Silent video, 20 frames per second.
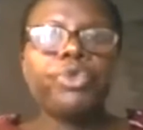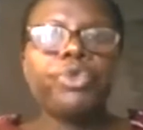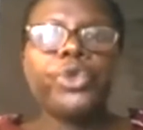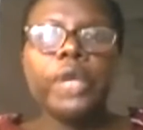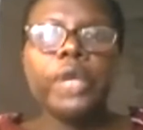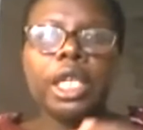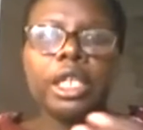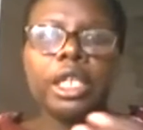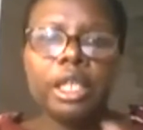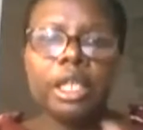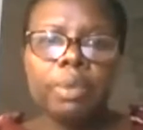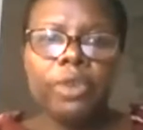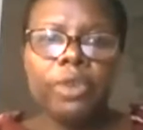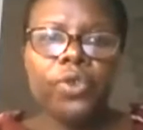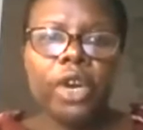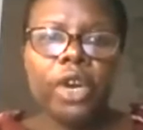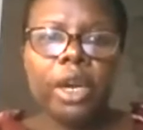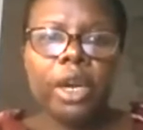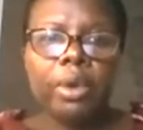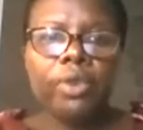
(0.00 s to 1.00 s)
A little bit
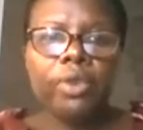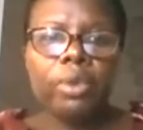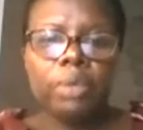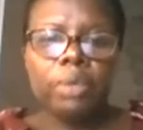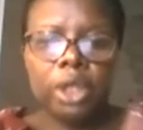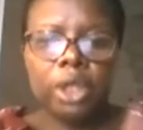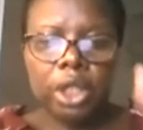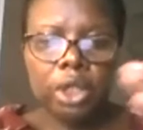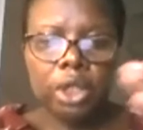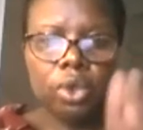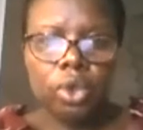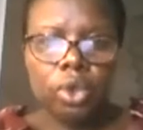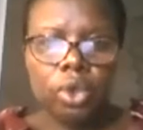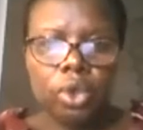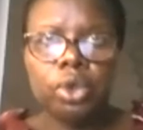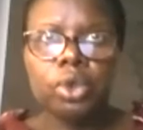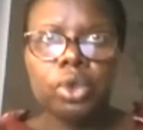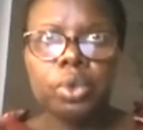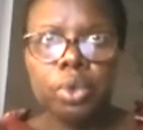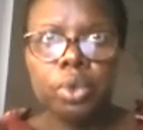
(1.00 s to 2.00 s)
far away from the scene,
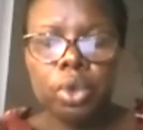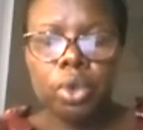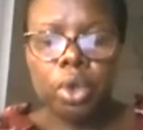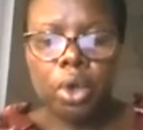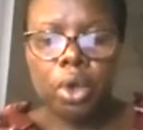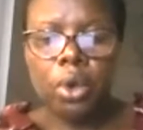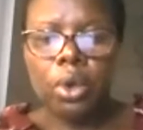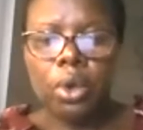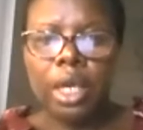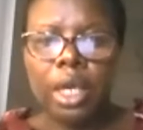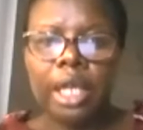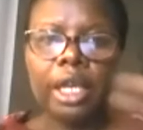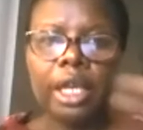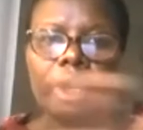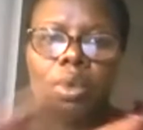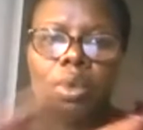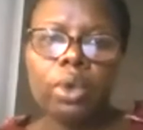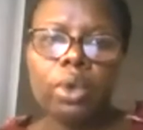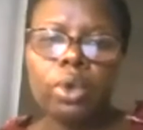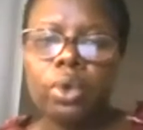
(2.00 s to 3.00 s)
you code, and
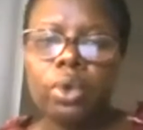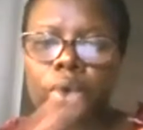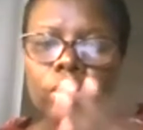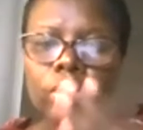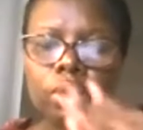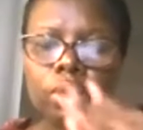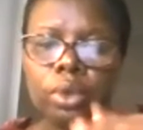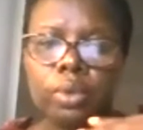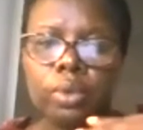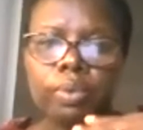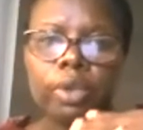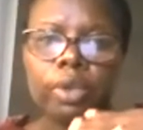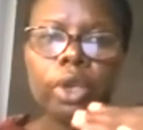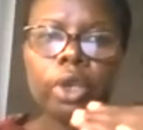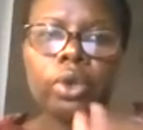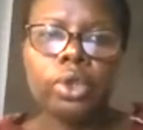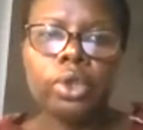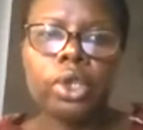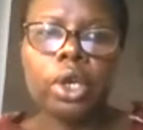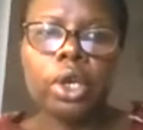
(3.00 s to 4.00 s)
then
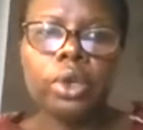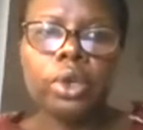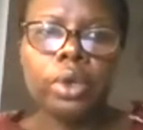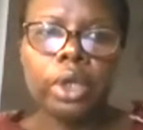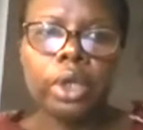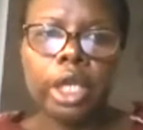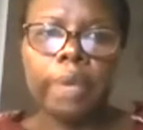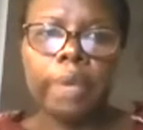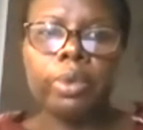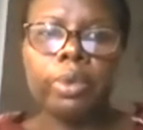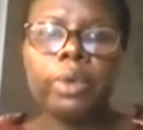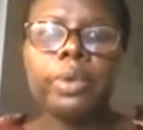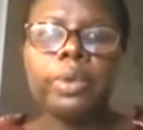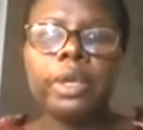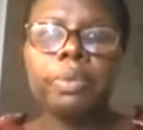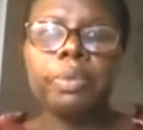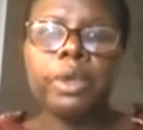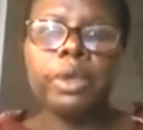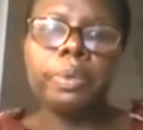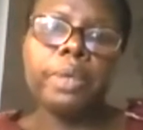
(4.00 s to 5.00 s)
you don the
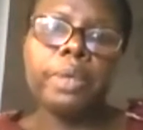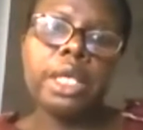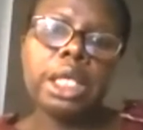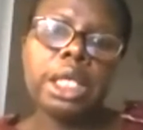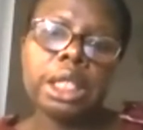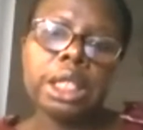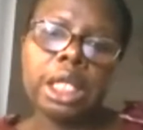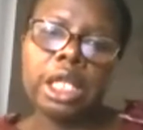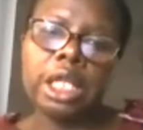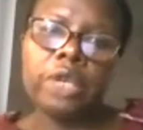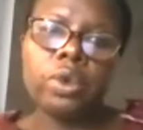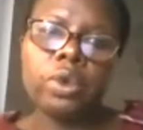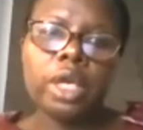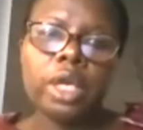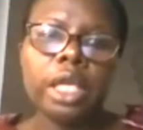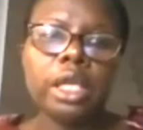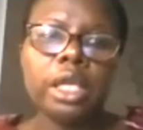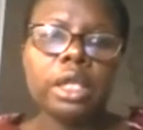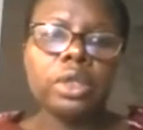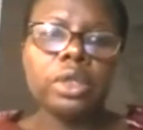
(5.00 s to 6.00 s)
appropriate PPEs, and then you
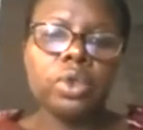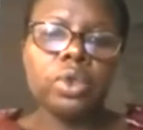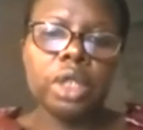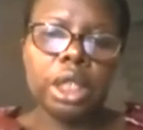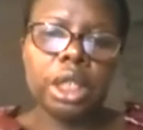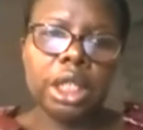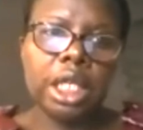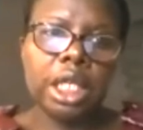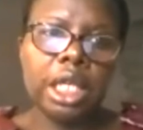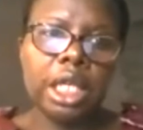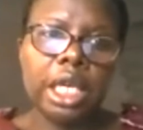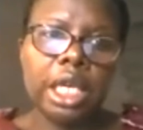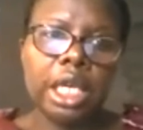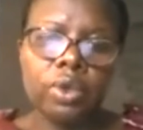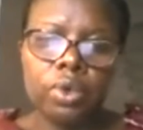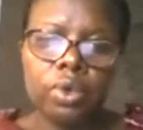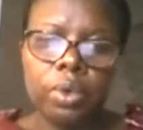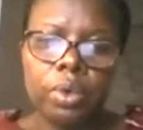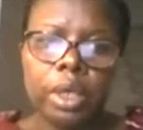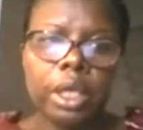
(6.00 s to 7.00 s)
get into the scene and
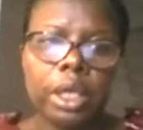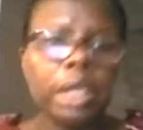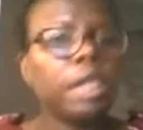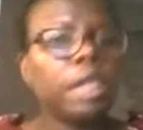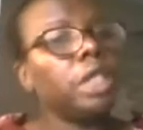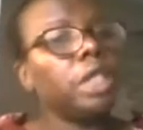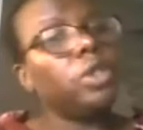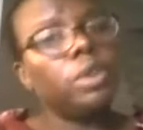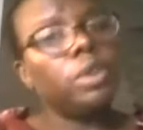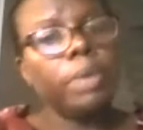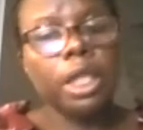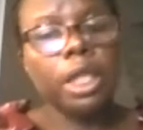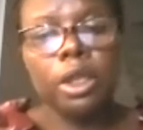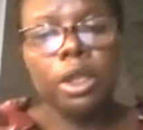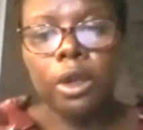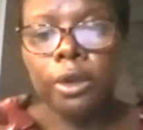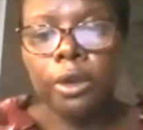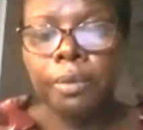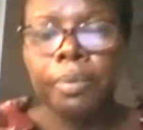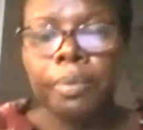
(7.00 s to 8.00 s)
do what needs to be
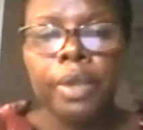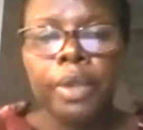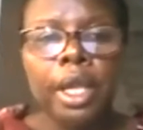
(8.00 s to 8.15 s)
done.